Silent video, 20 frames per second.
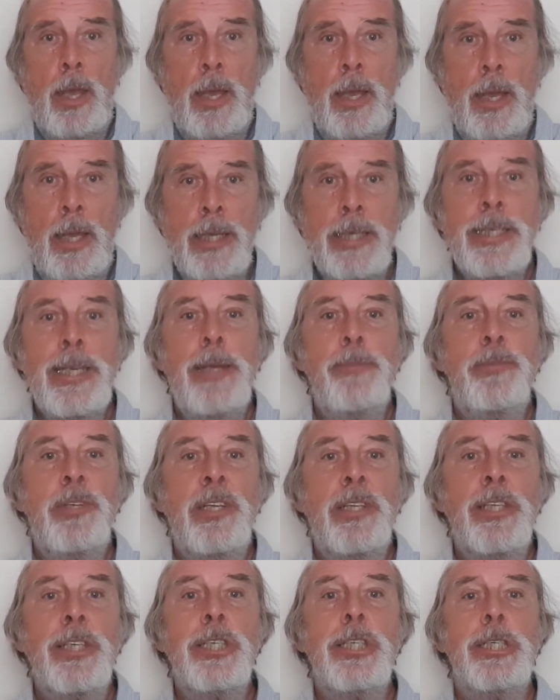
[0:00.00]

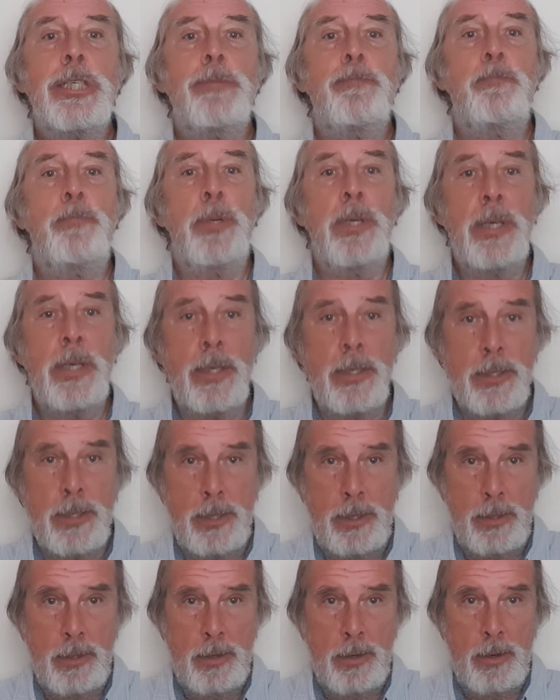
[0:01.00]
accepting the spirit
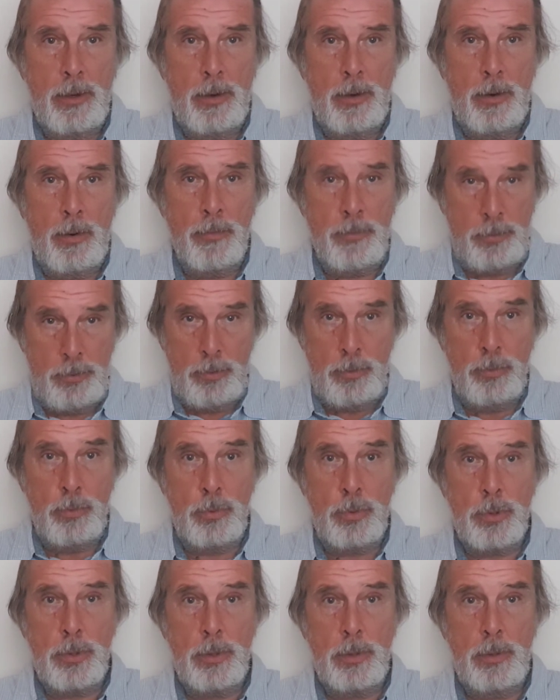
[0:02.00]
of
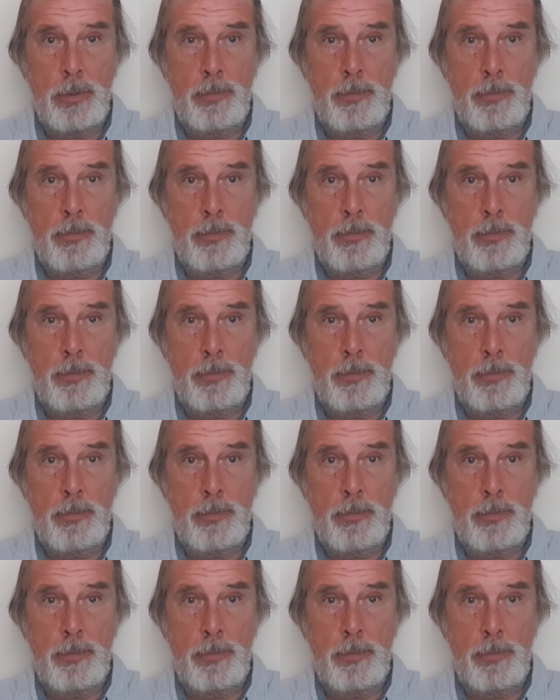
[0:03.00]
rules,